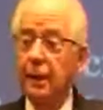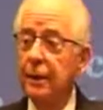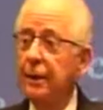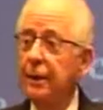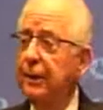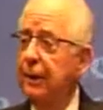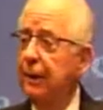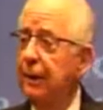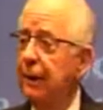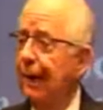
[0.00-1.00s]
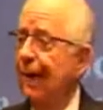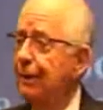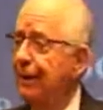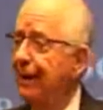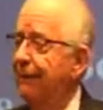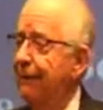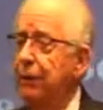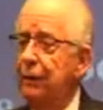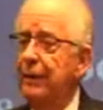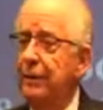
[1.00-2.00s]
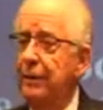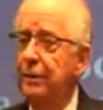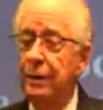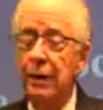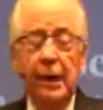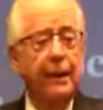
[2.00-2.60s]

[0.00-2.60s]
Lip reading: that during the last half of the tribulation,